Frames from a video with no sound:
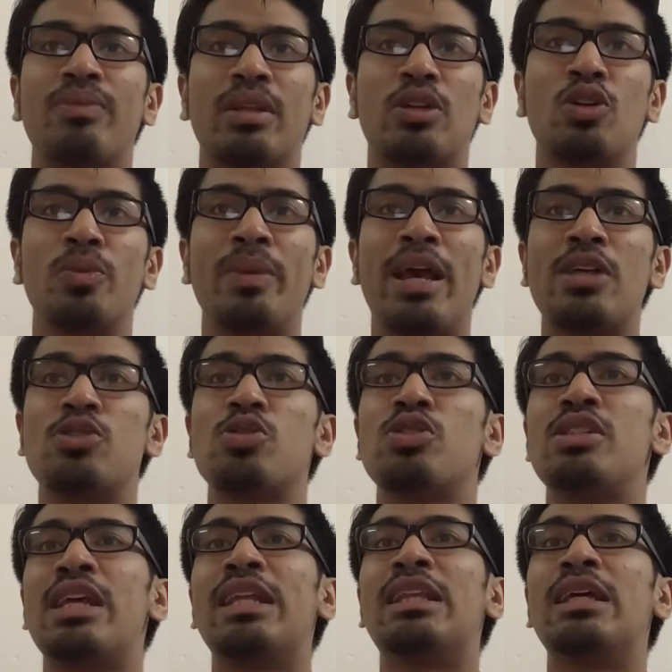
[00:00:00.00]
could be
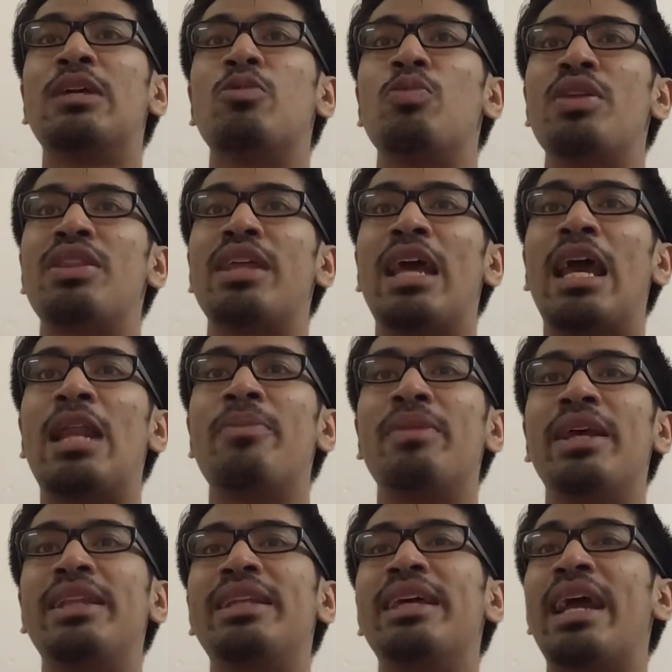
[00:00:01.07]
associated with
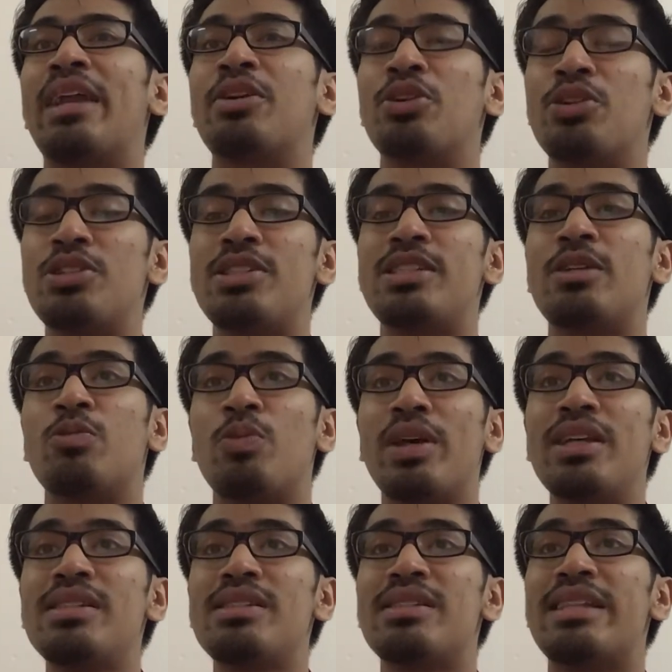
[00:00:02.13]
eliminating and reducing
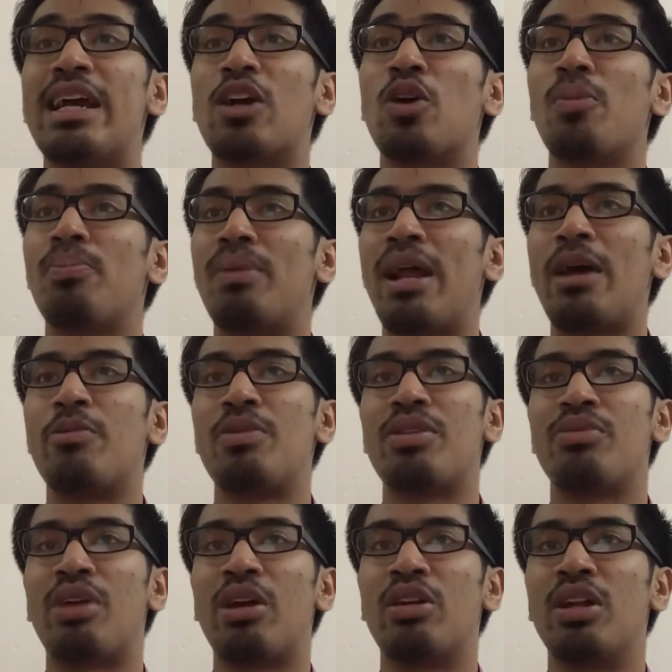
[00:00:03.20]
waste that comply
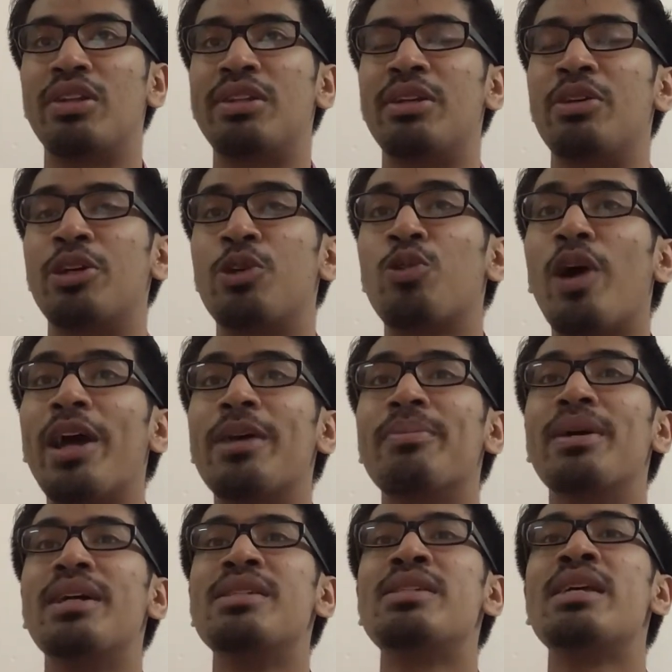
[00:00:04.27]
with regulatory
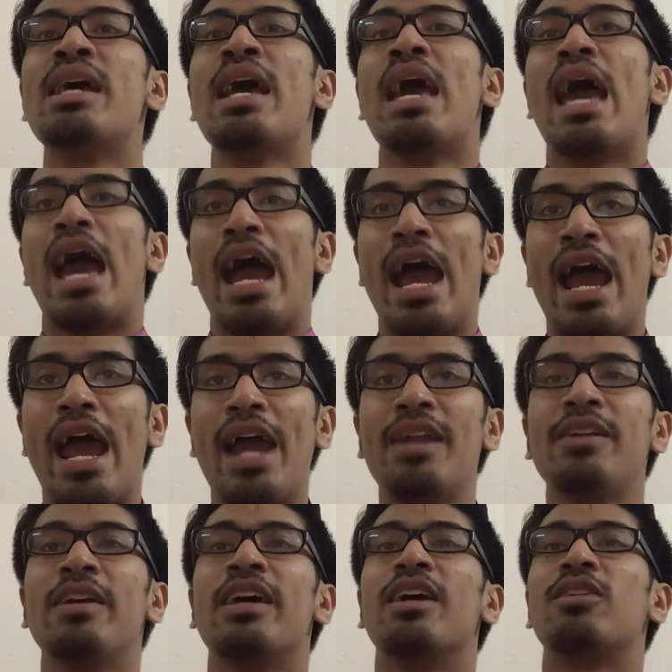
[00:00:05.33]
requirements,
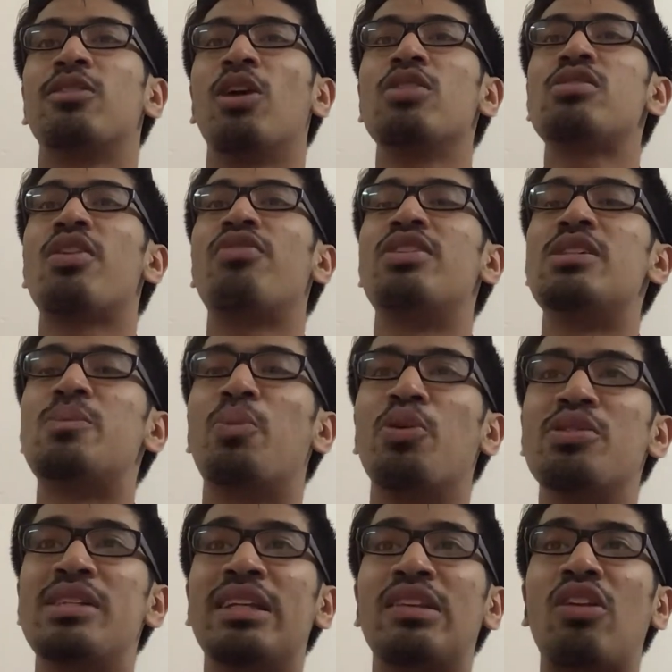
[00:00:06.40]
and cost of
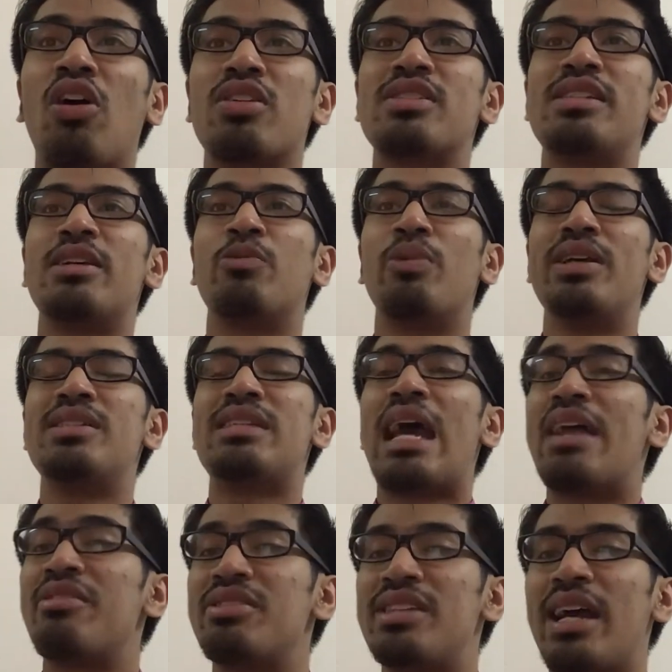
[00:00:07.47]
disposing toxic waste
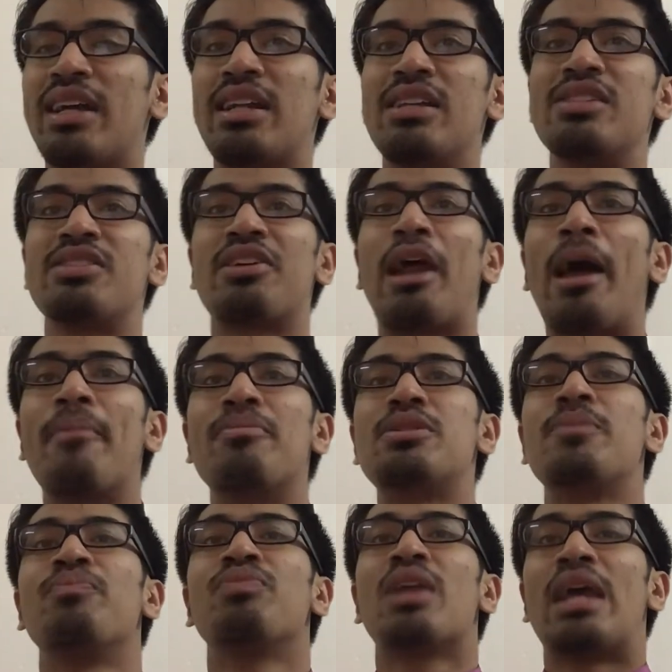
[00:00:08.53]
and recycling
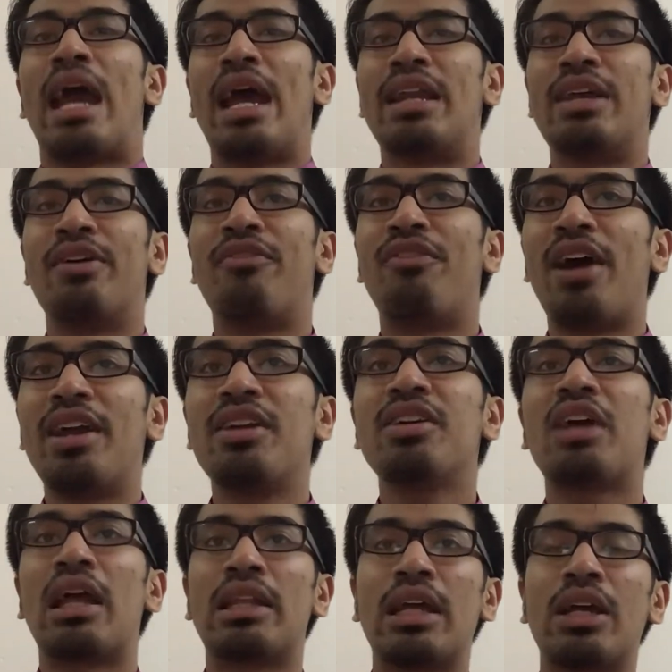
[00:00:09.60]
scraps. And the final
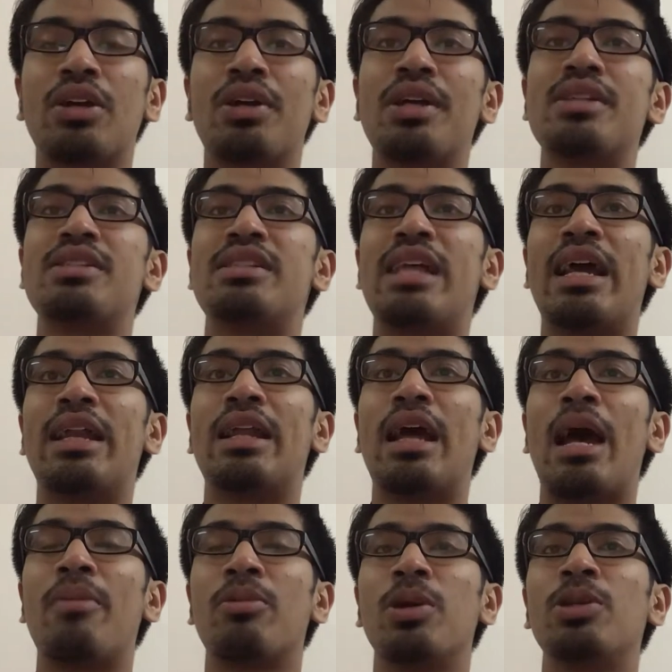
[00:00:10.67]
categories that
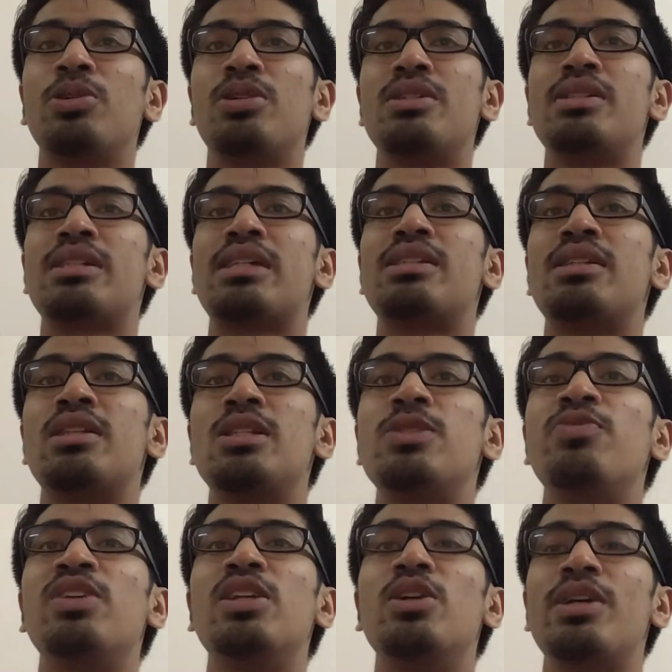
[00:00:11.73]
I'm going to discuss in this
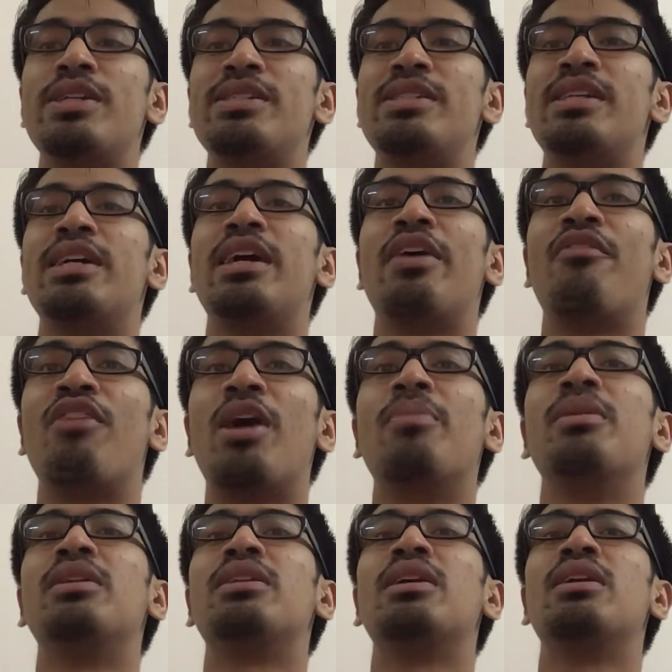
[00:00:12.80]
video is the
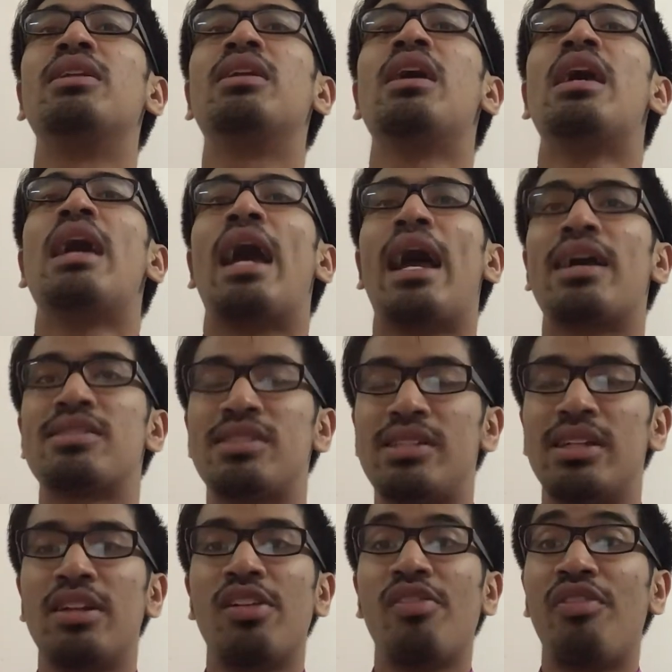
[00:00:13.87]
environmental
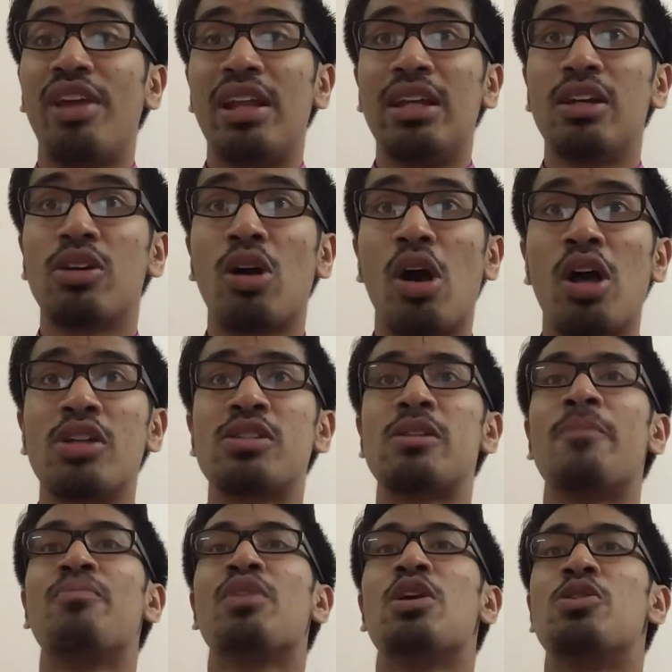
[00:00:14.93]
external failure
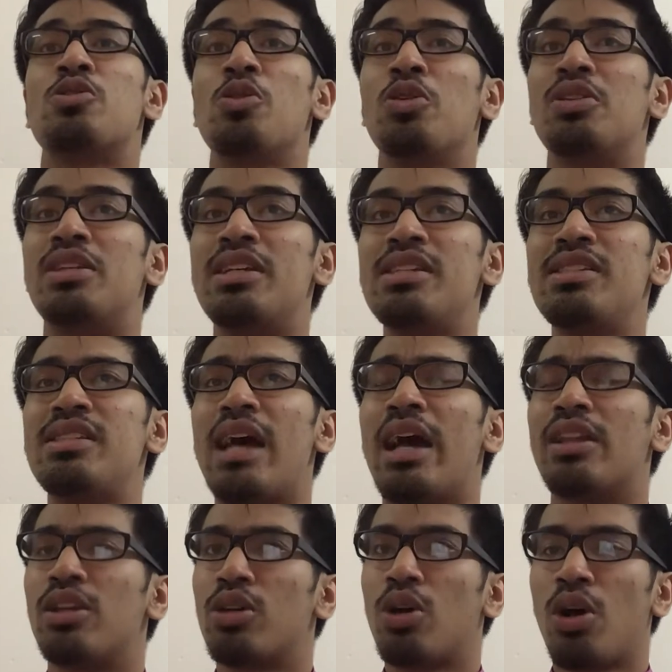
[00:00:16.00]
costs. So these
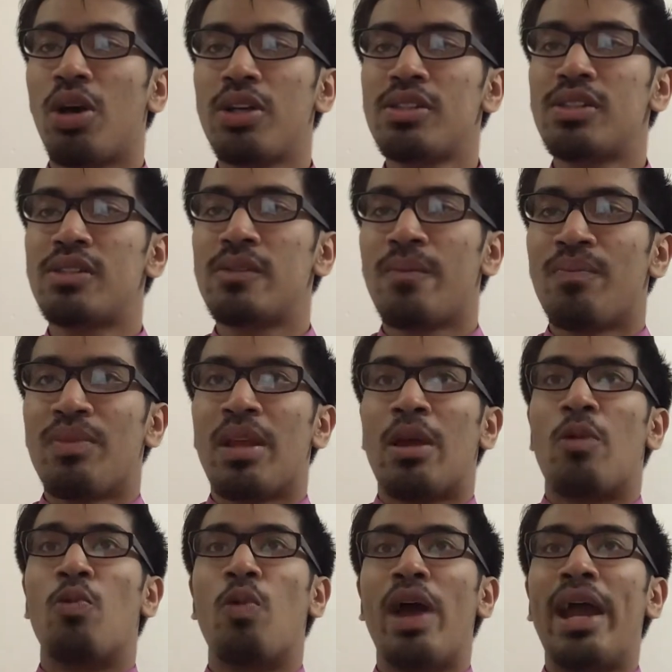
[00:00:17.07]
are the costs
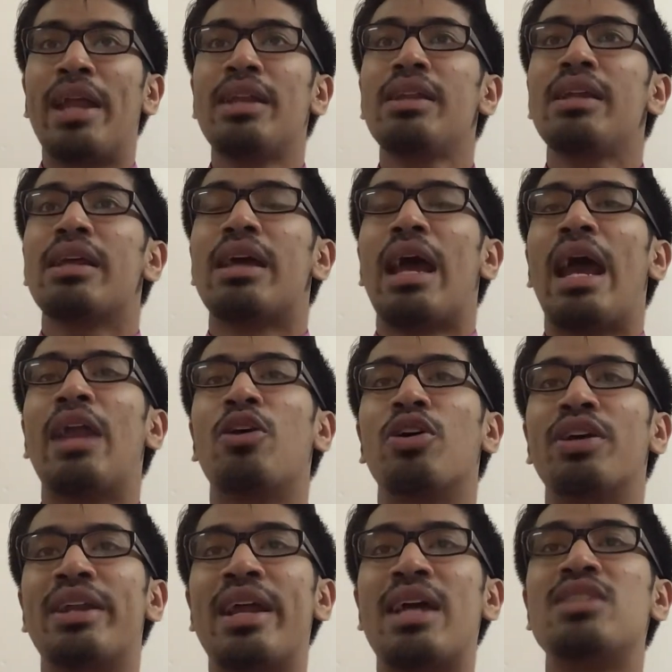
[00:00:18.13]
when an
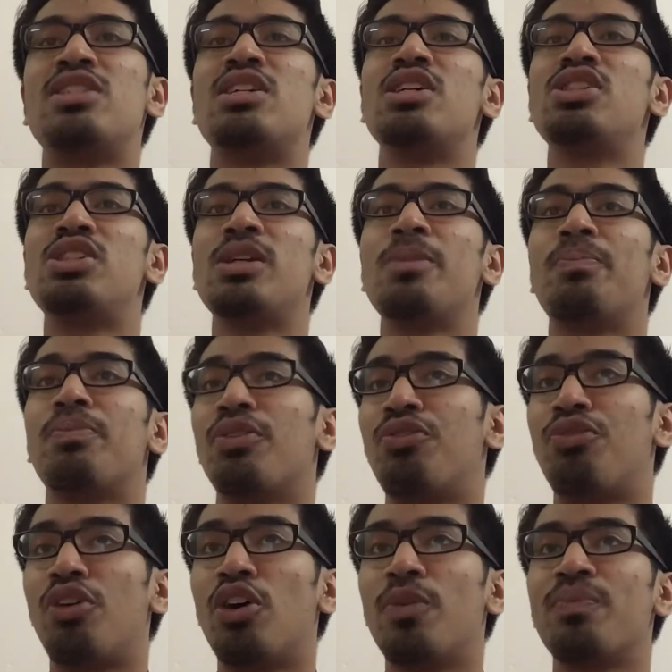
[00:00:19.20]
organization
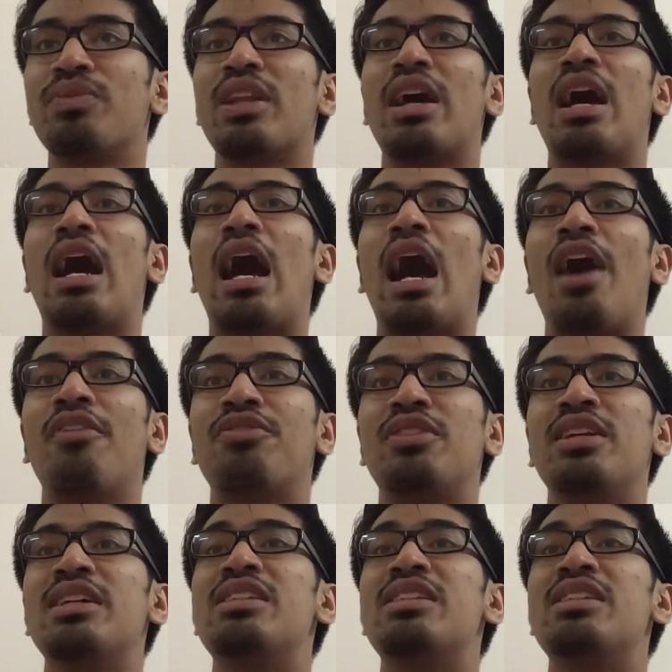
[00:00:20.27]
performs after